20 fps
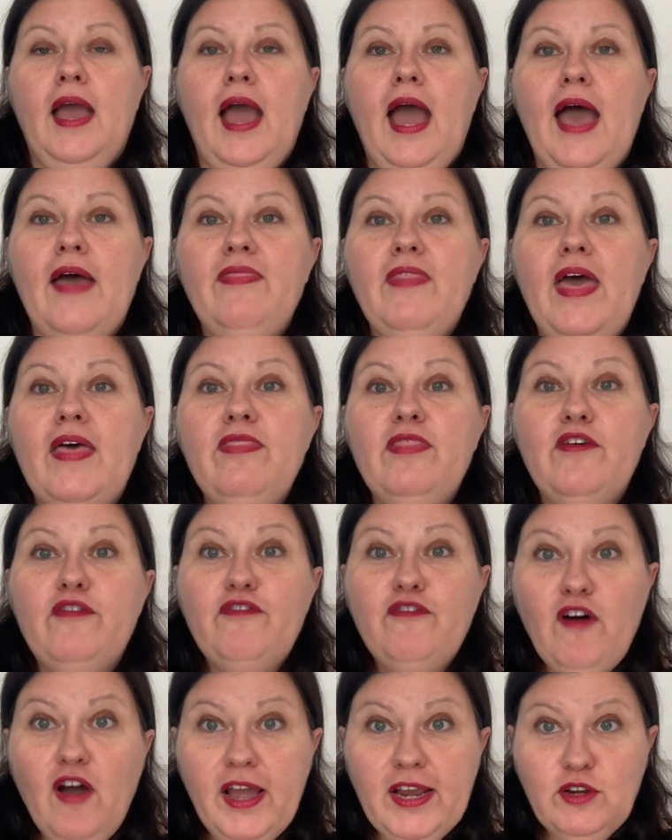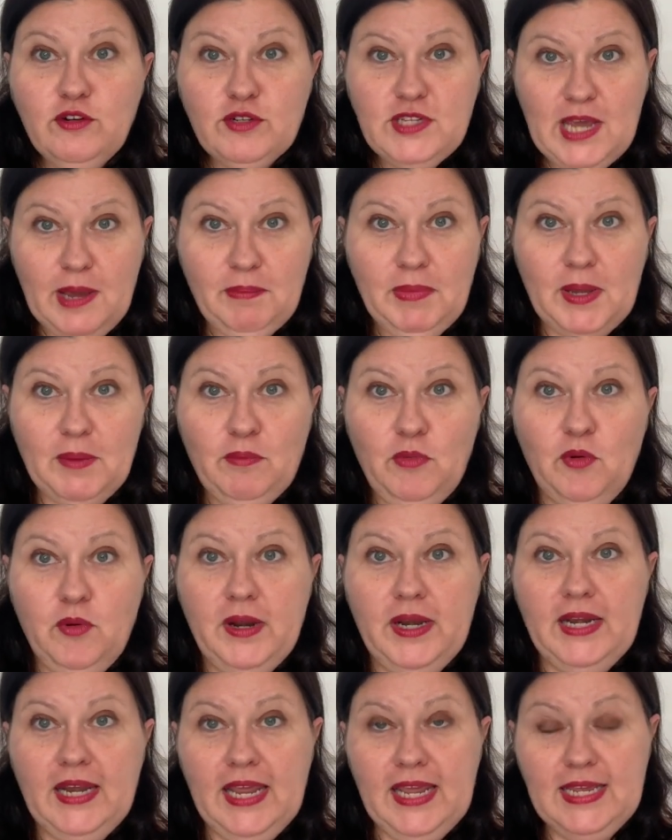And then the final tapping
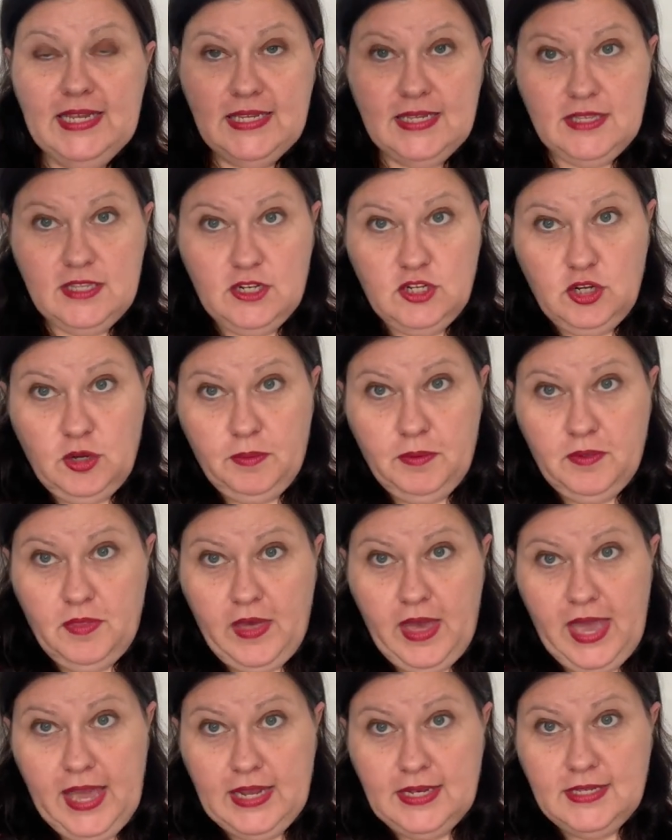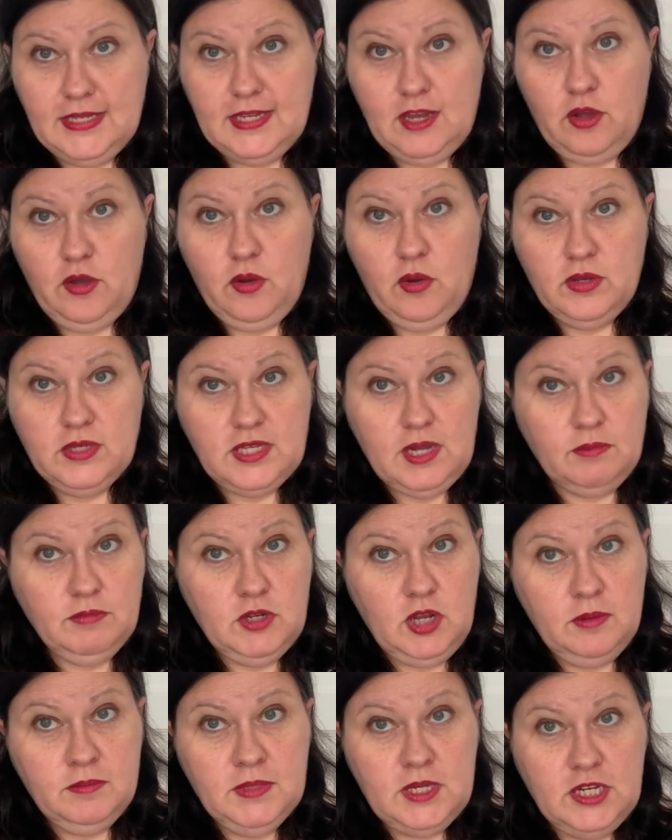point is the top of the head. So
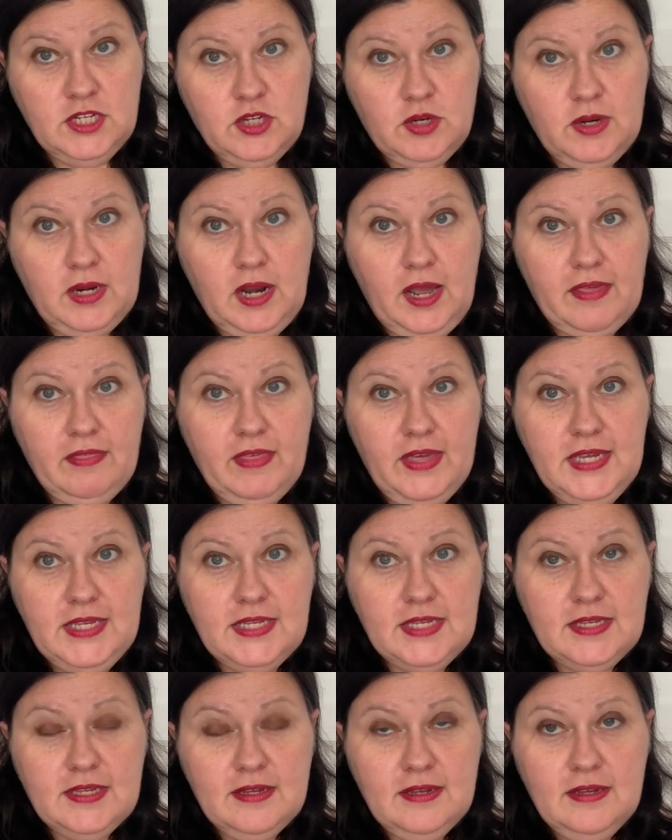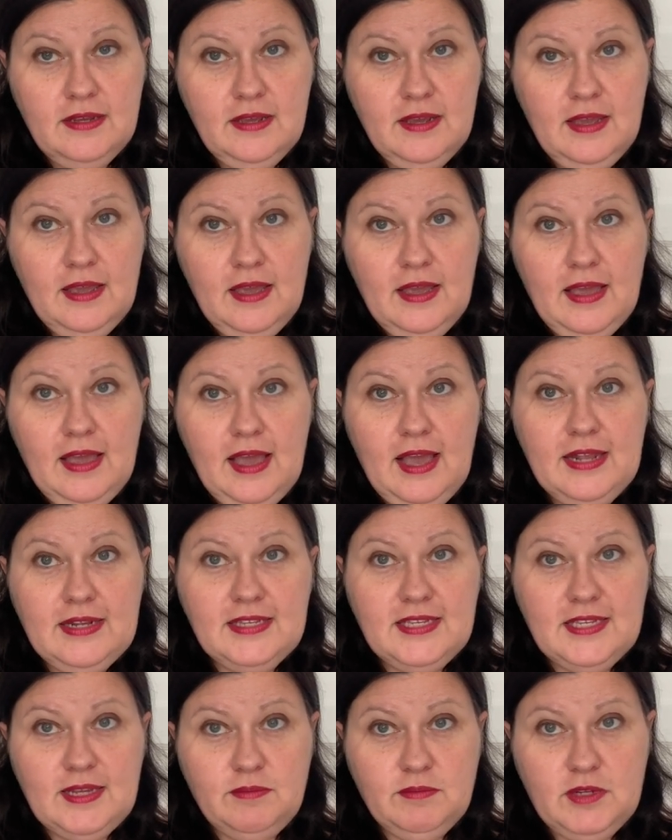sometimes I do it like this, and
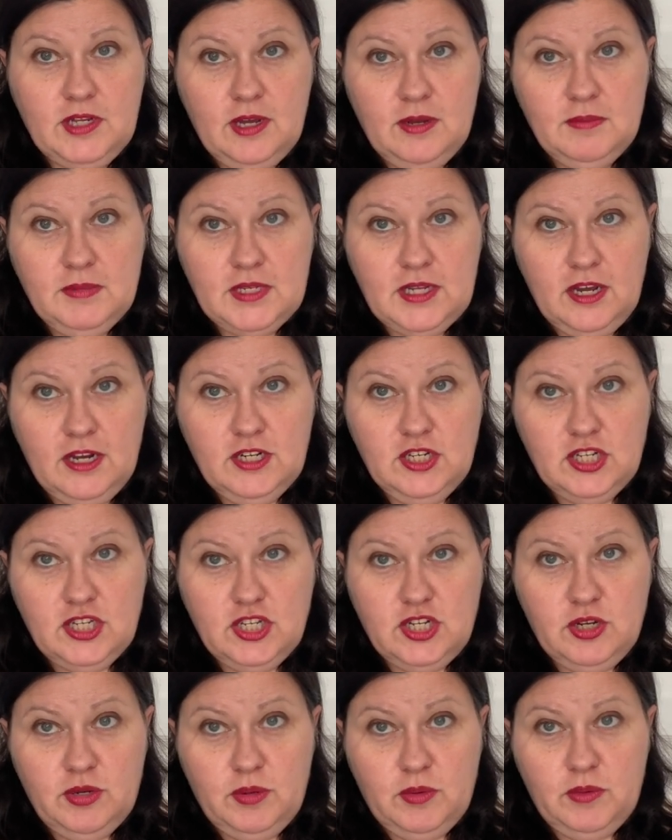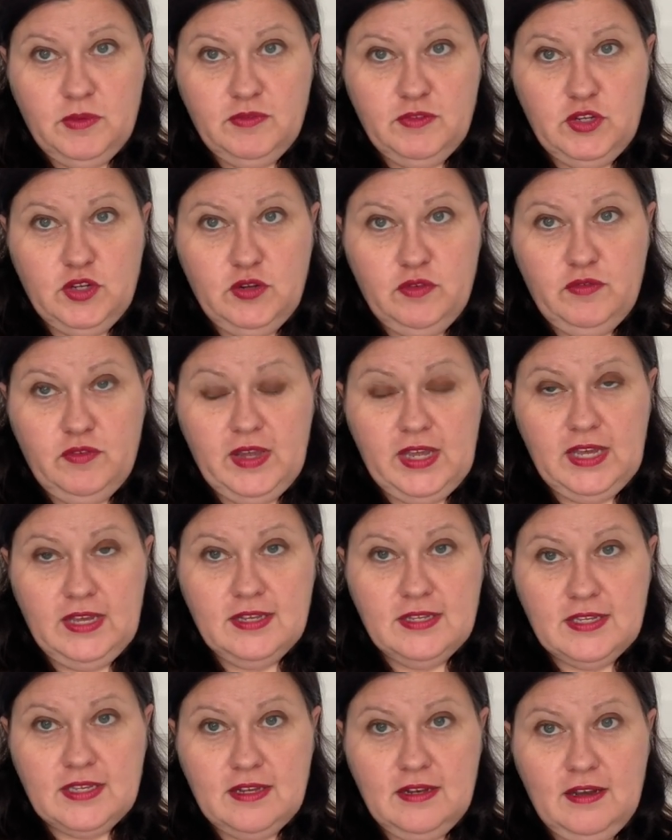sometimes I just do it with two
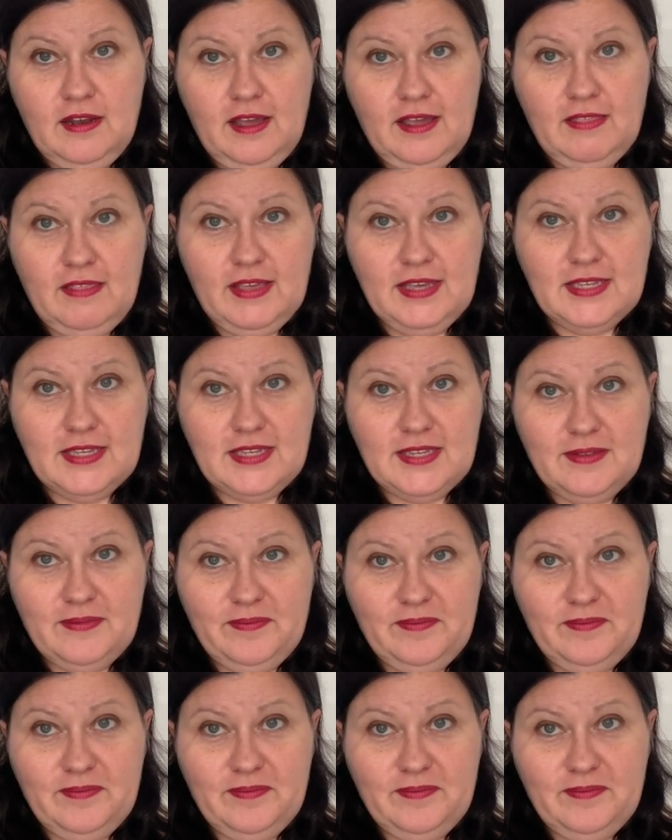fingers like this.